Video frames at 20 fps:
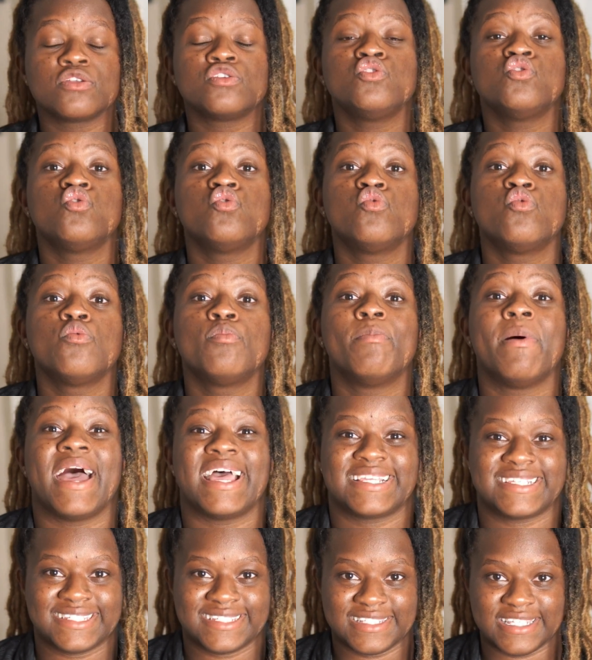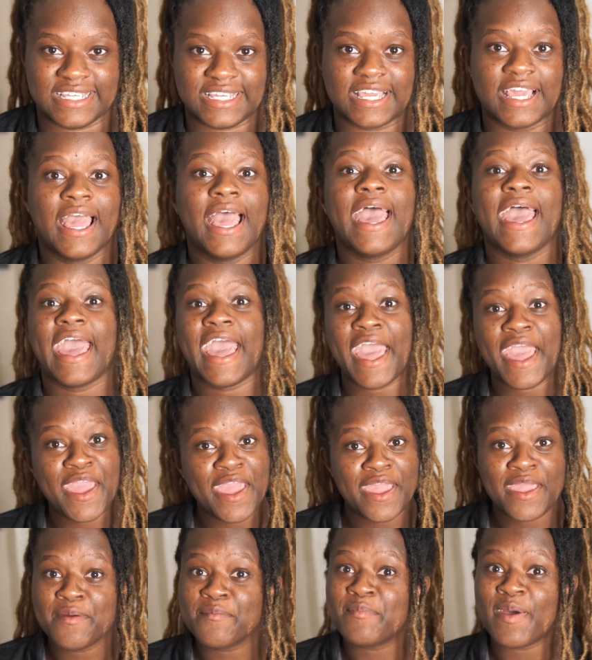new bestie.
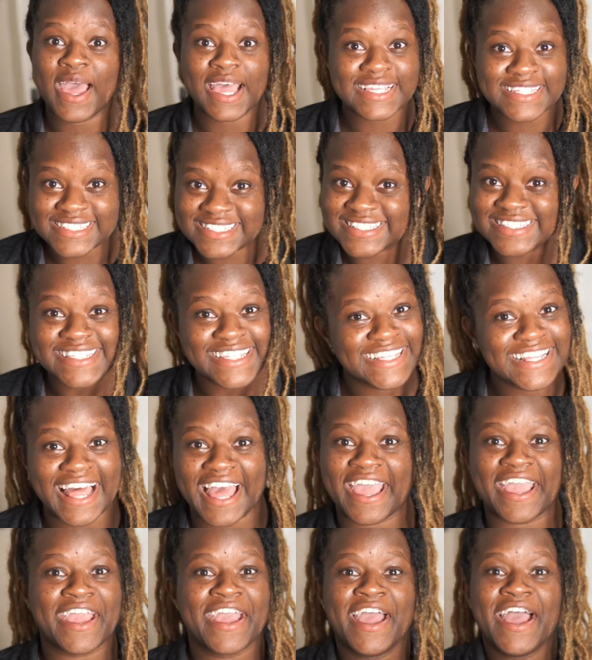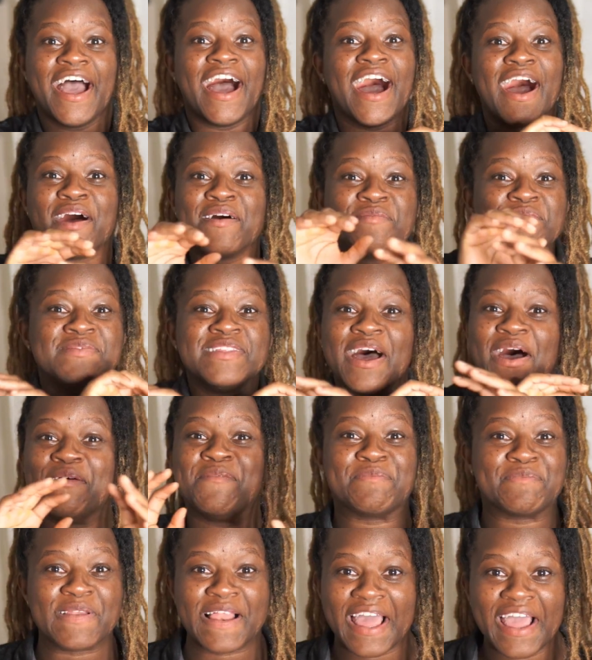Hey bestie, like I'm
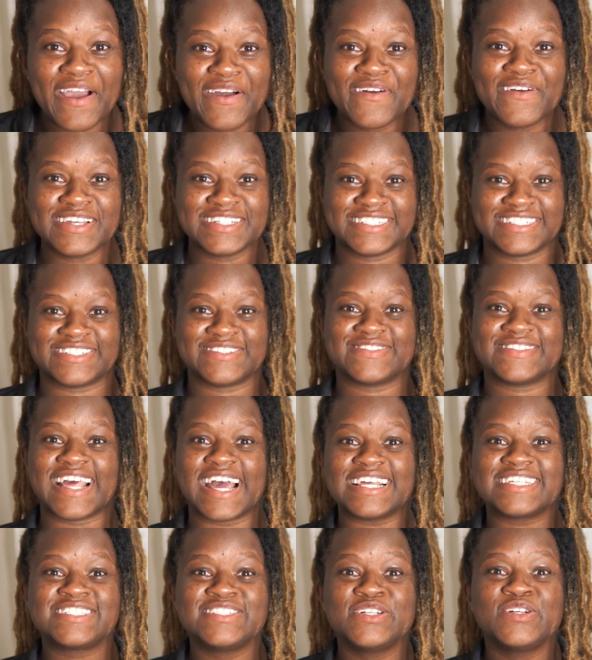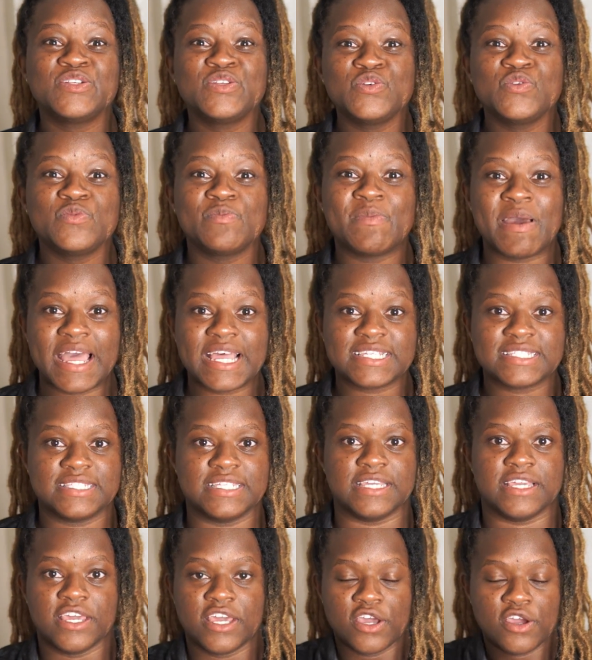not playing with you. That's your new
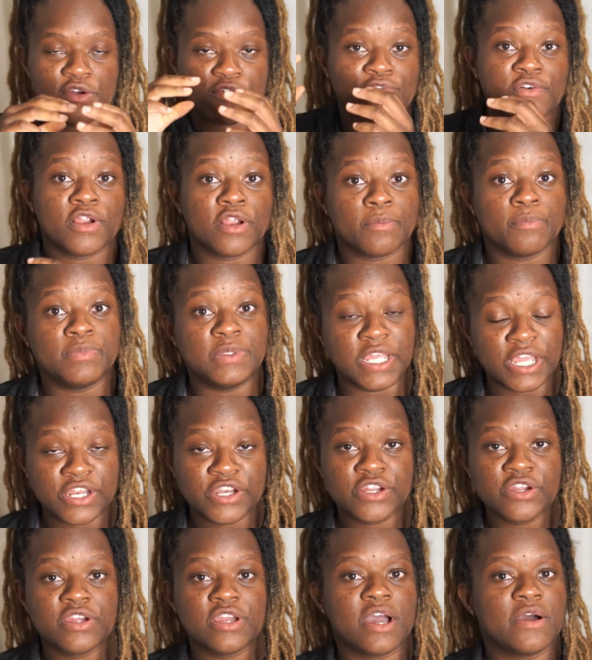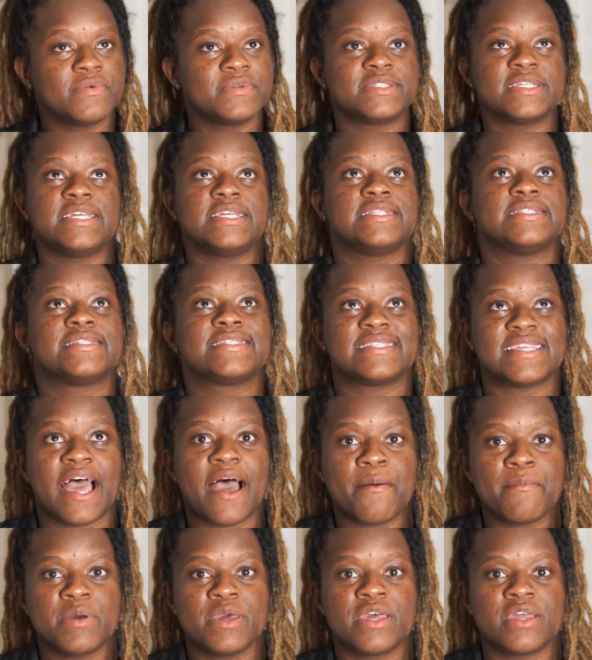bestie. For dinner, I was eating
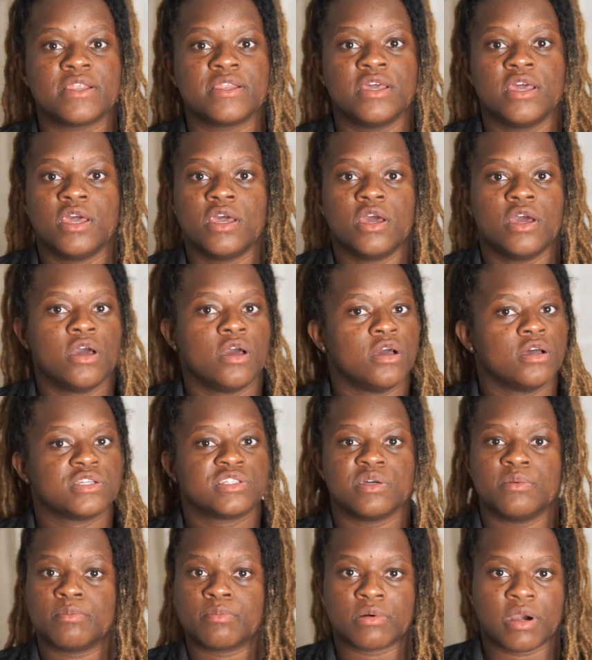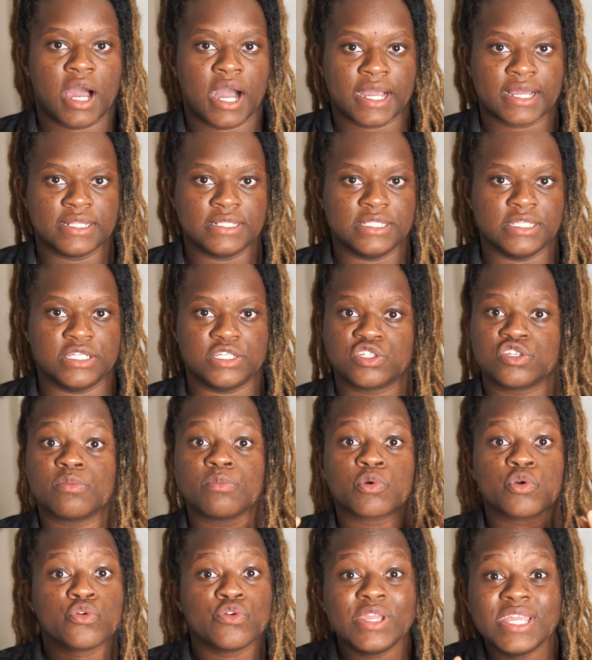salmon, some broccoli, some
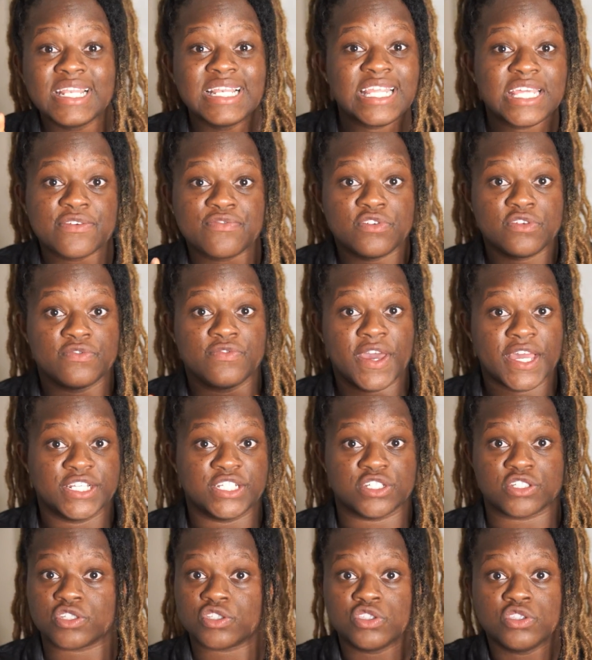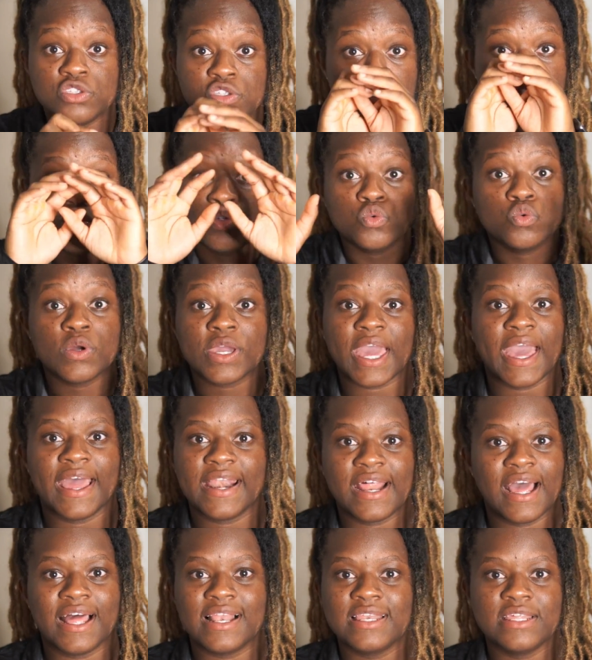green leafy veggies. You
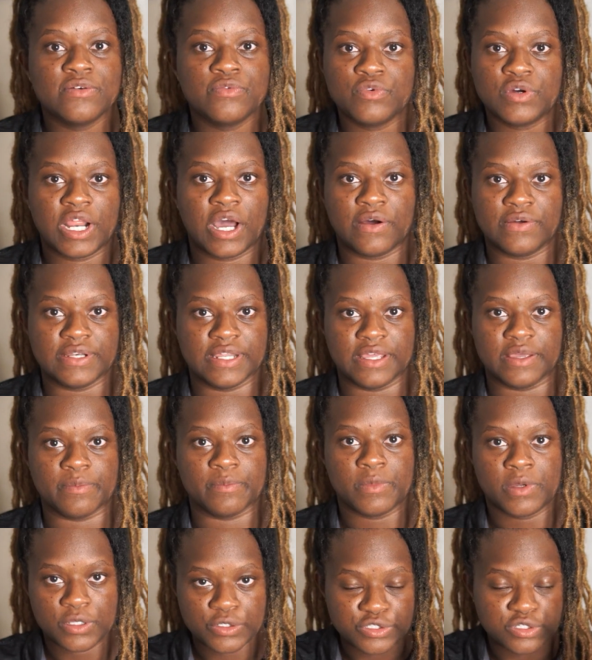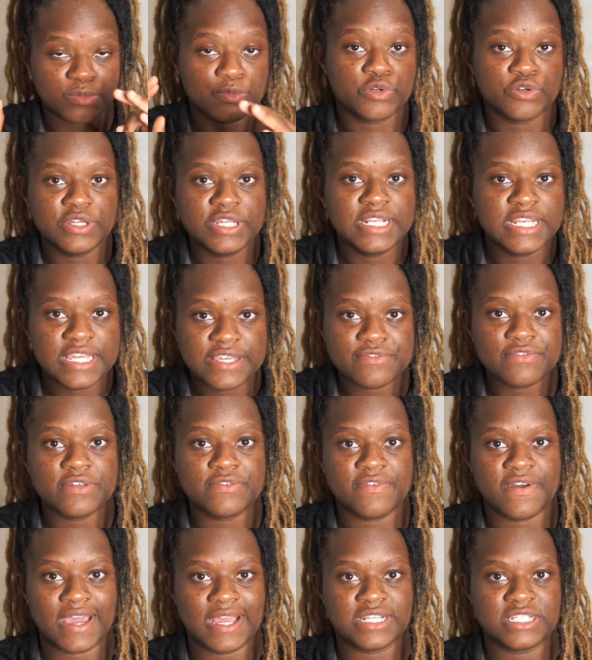cannot live without them. Some green leafy
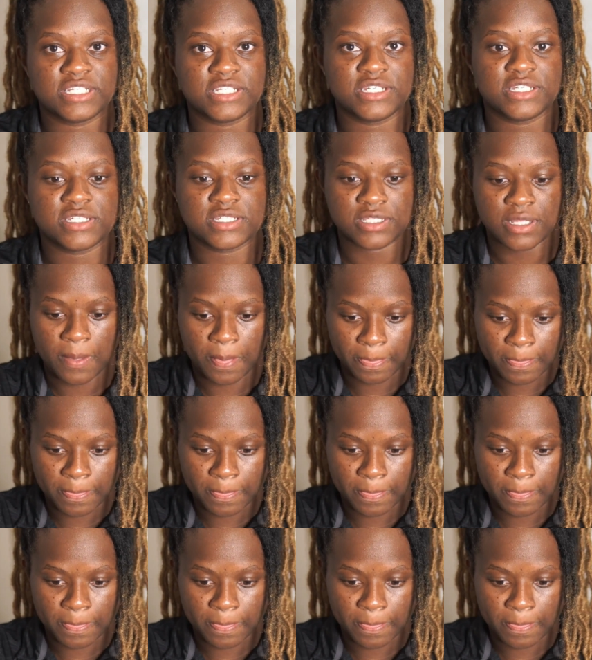veggies.